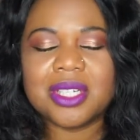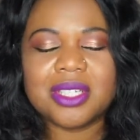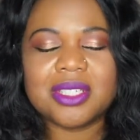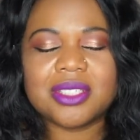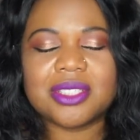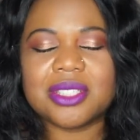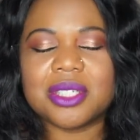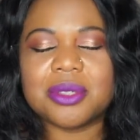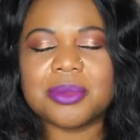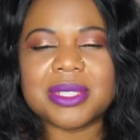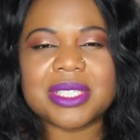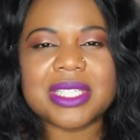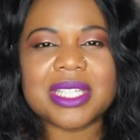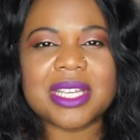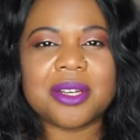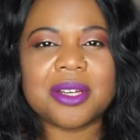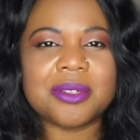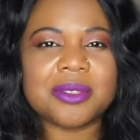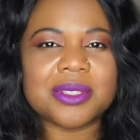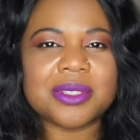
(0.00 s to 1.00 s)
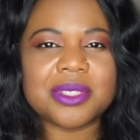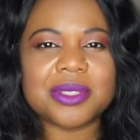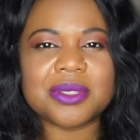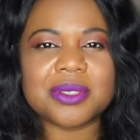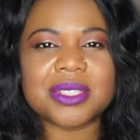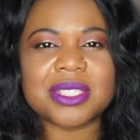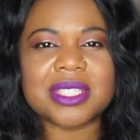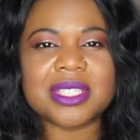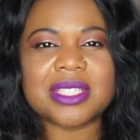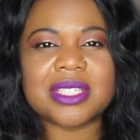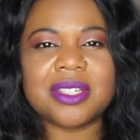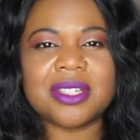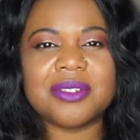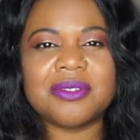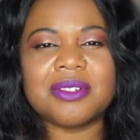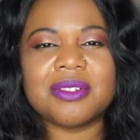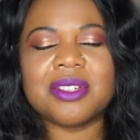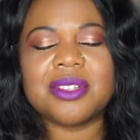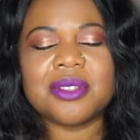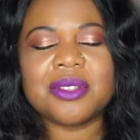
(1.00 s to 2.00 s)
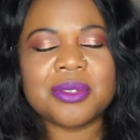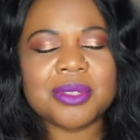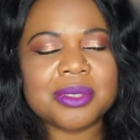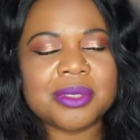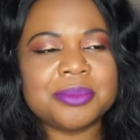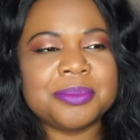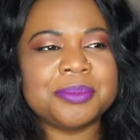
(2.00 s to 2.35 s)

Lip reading: show and tell sort of stuff. And I thought,